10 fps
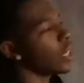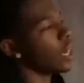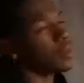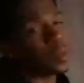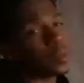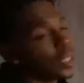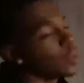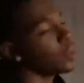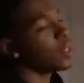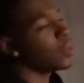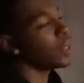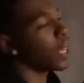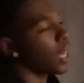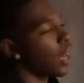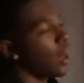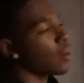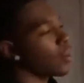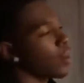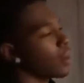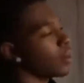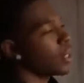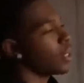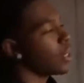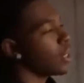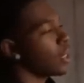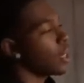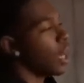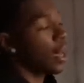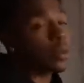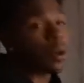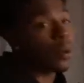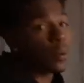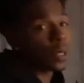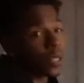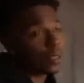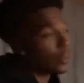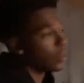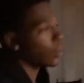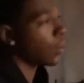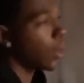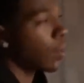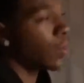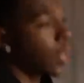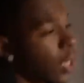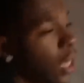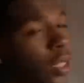I'm just playing. It's literally been like an hour probably. I don't know what to do. I'm kind